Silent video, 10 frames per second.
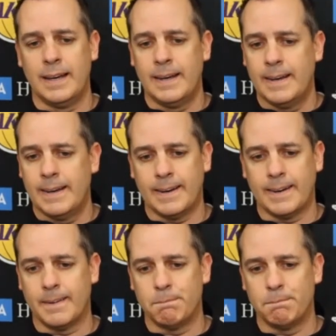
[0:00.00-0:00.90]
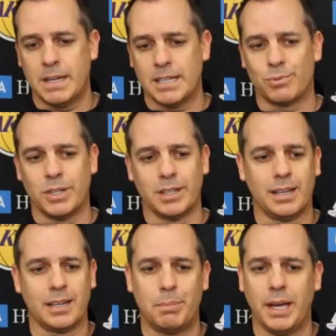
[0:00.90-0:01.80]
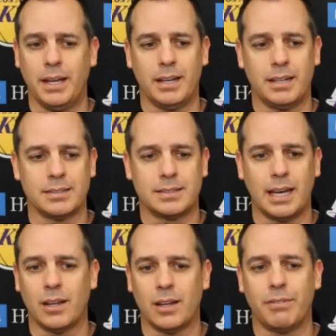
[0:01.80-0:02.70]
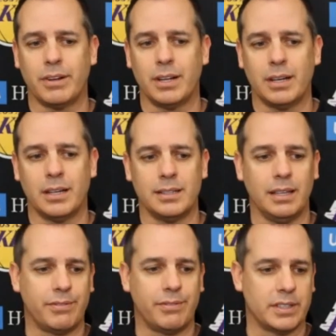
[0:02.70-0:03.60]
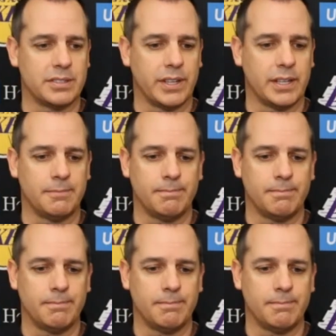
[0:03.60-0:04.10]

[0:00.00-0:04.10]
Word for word: um, has really competed his tail off on a, on a defensive end.